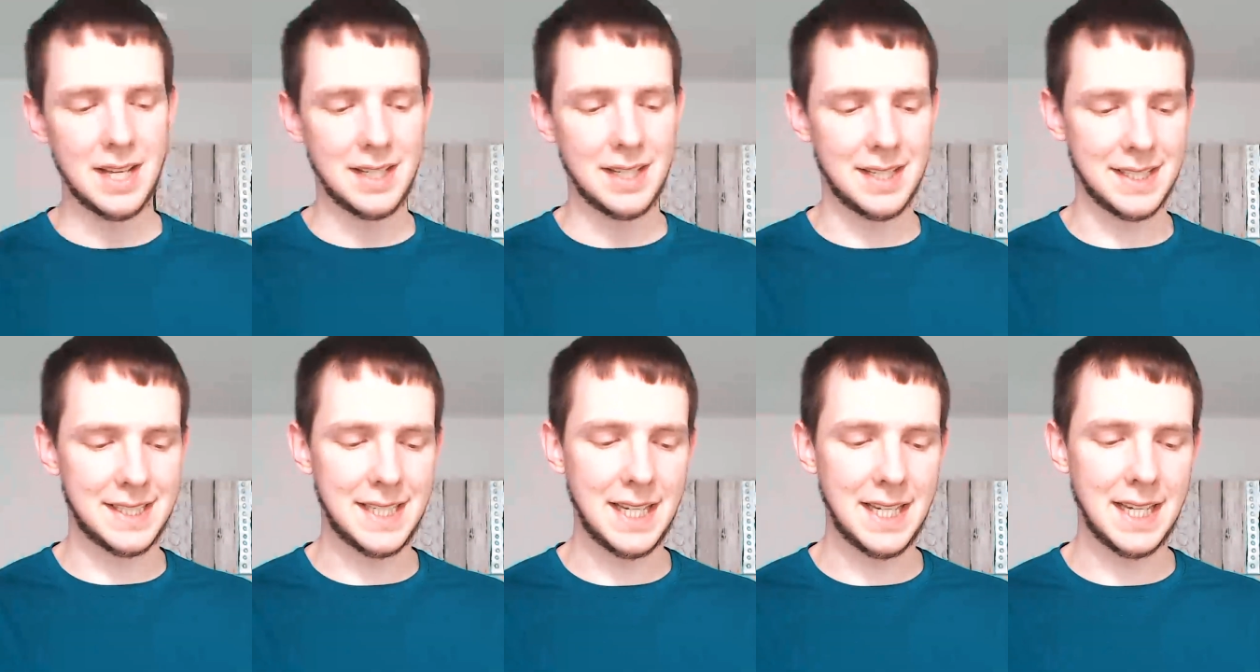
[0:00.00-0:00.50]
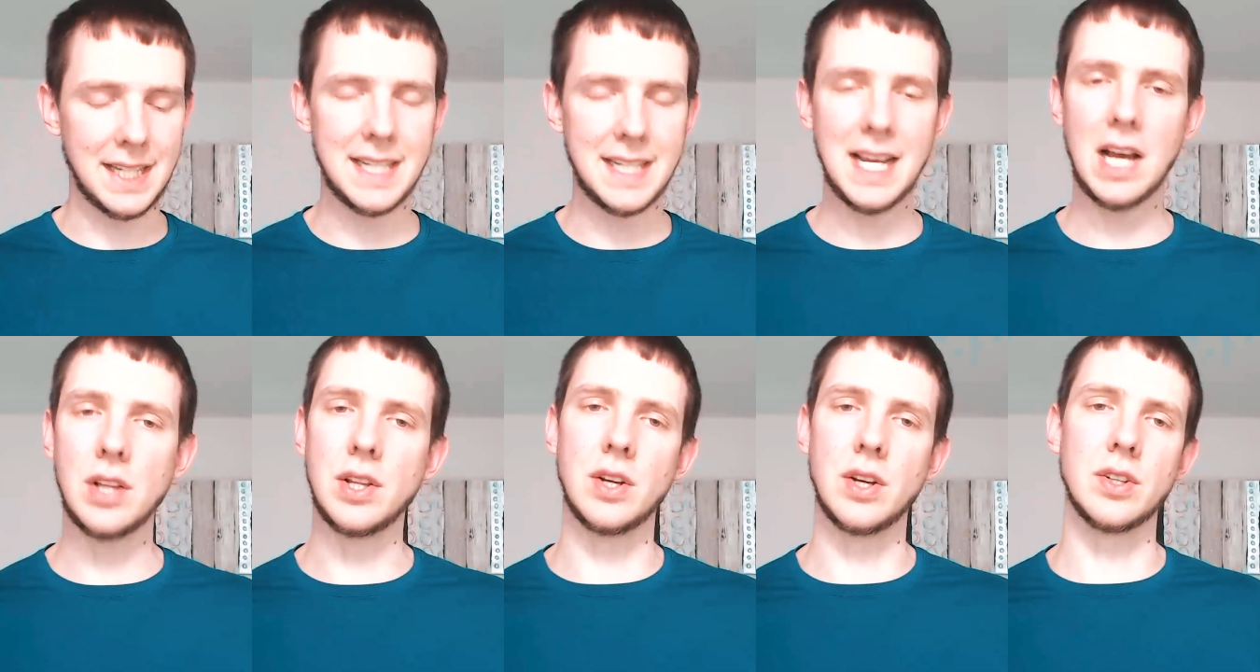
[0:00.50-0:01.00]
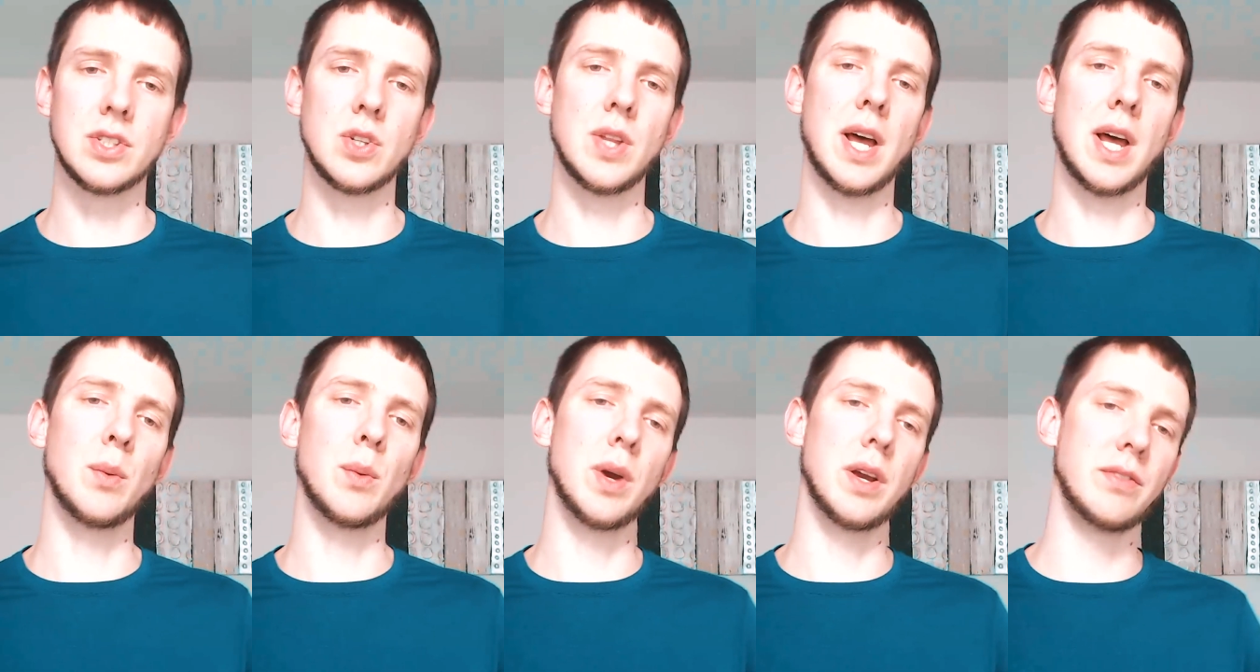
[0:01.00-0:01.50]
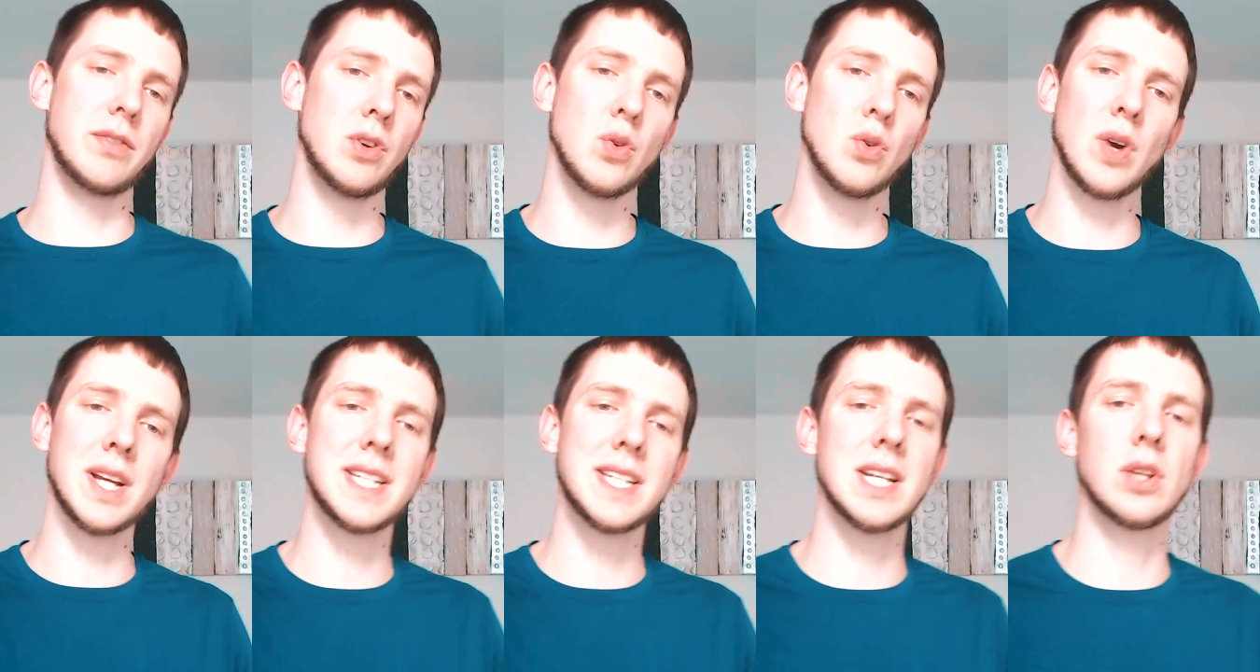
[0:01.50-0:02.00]
to see it down there. So that way, if you
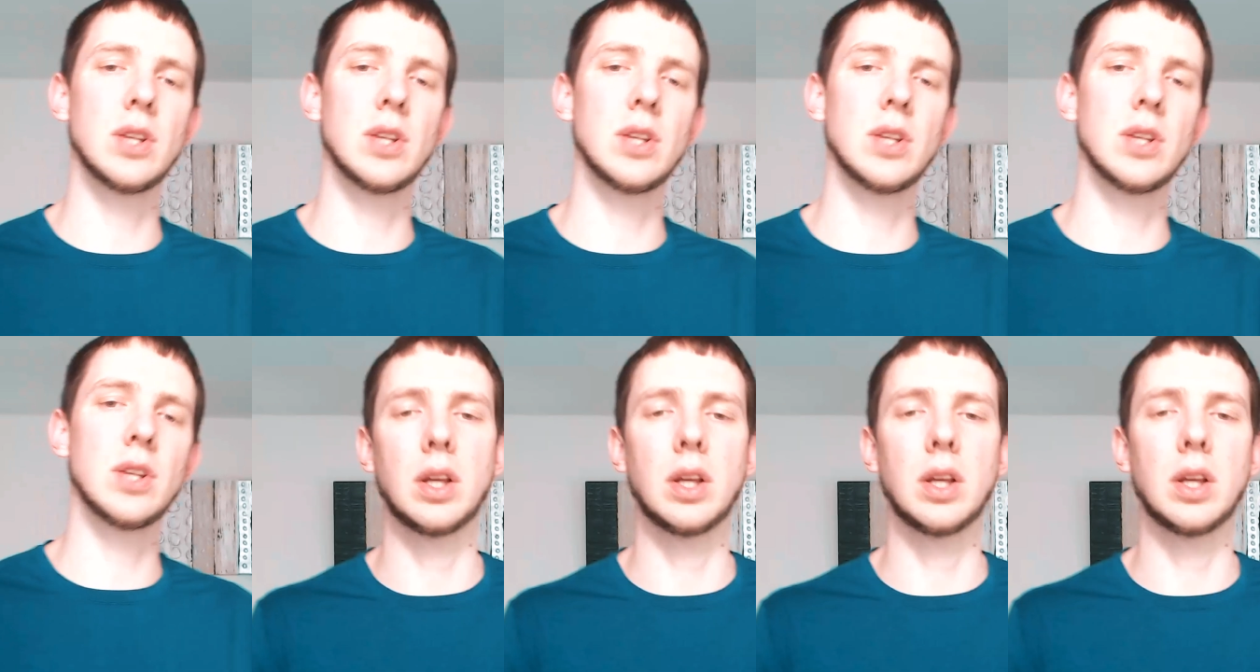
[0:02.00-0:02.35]
write down